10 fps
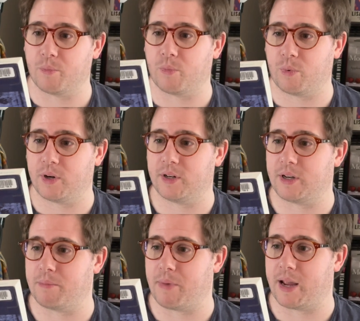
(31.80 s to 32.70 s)
what did he
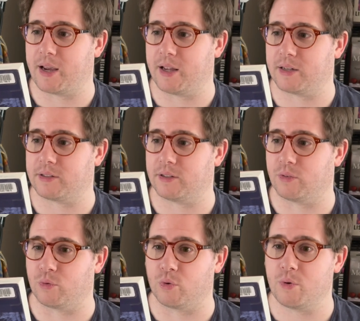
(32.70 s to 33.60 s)
make it?
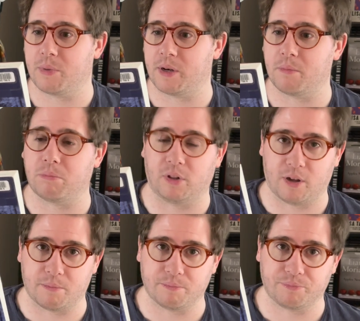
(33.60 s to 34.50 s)
Reuben
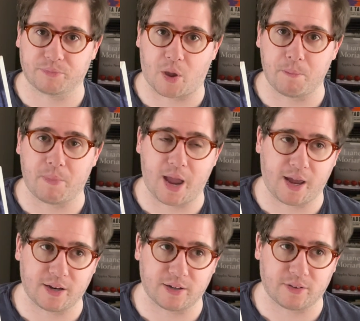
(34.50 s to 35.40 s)
Blum.
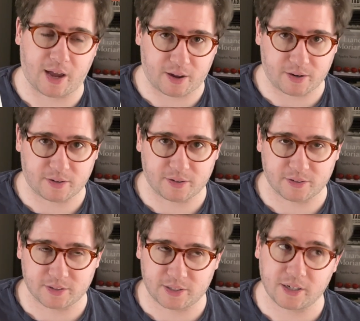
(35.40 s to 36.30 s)
And the
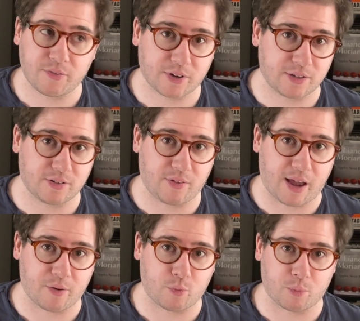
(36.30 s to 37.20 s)
significance of
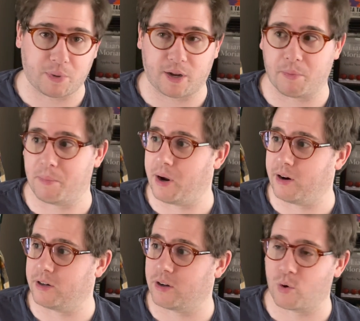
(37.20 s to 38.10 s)
that will become
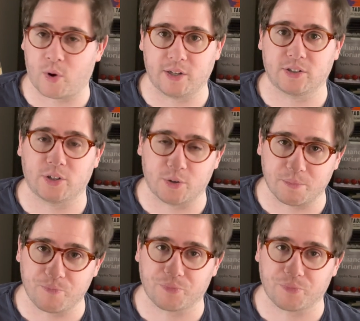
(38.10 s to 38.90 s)
apparent quite soon.